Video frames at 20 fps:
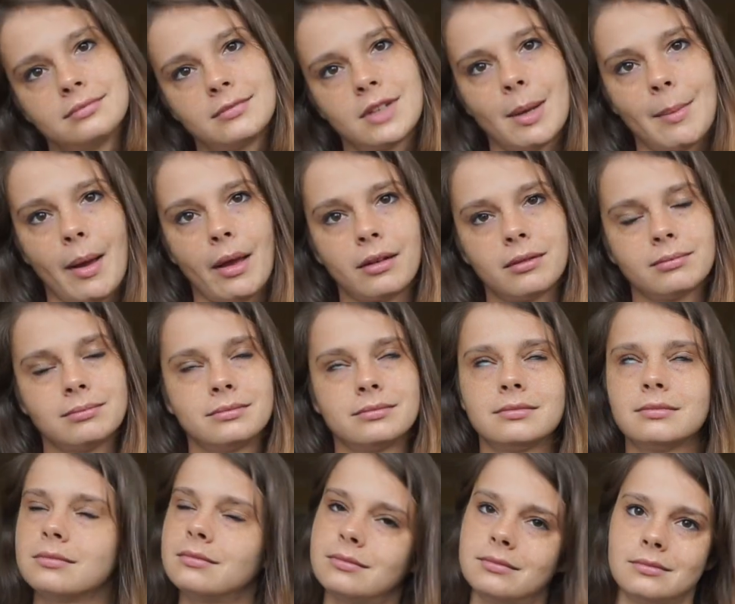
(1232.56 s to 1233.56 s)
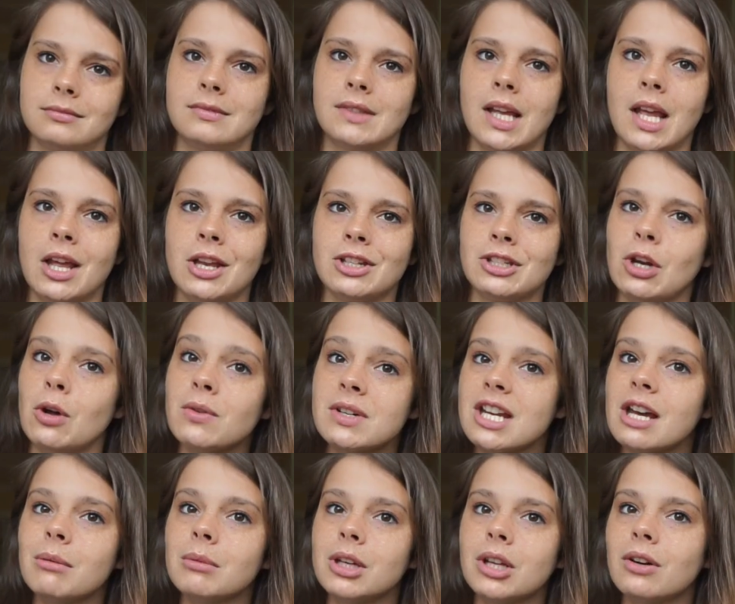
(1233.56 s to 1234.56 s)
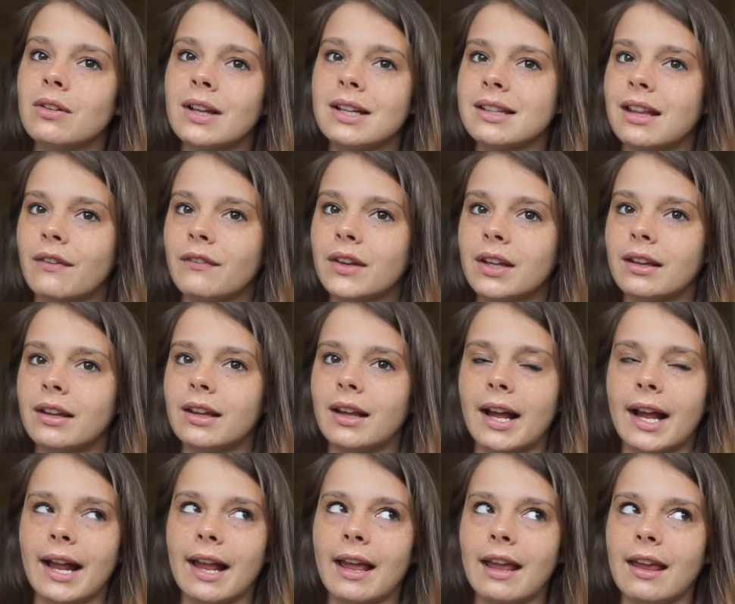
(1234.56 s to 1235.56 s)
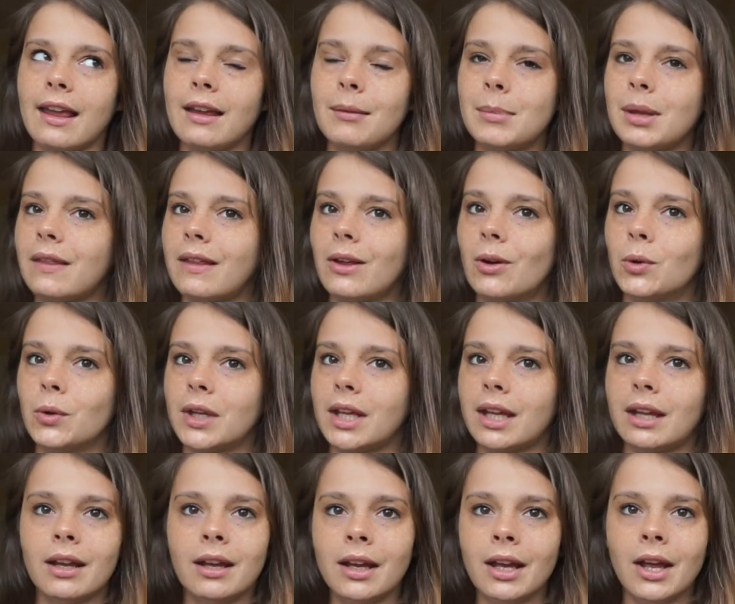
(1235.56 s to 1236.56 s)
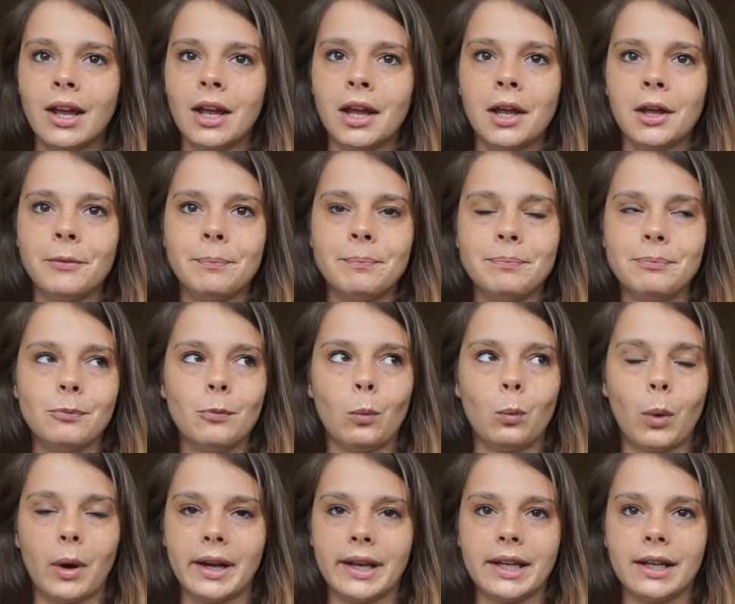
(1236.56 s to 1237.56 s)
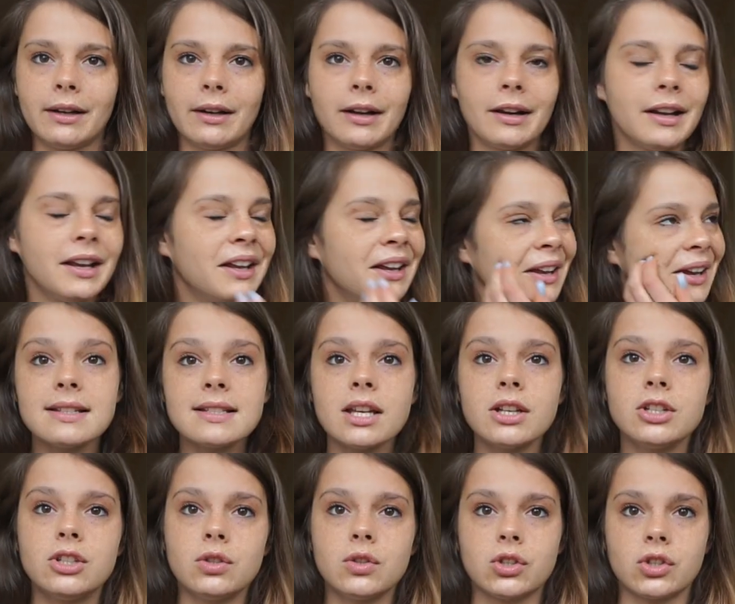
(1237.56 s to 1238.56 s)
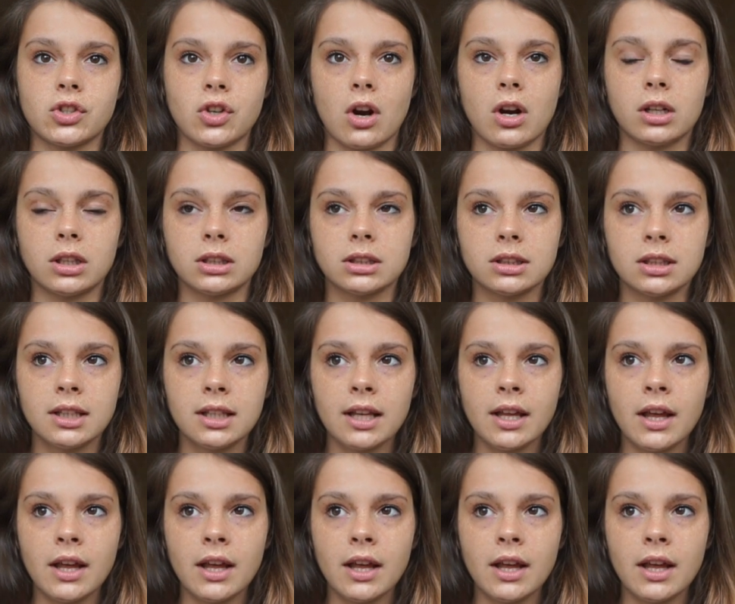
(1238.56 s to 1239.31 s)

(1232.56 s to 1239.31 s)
come on. Don't tell me you don't like that feeling. I can't be the only one here. Yes, I do struggle.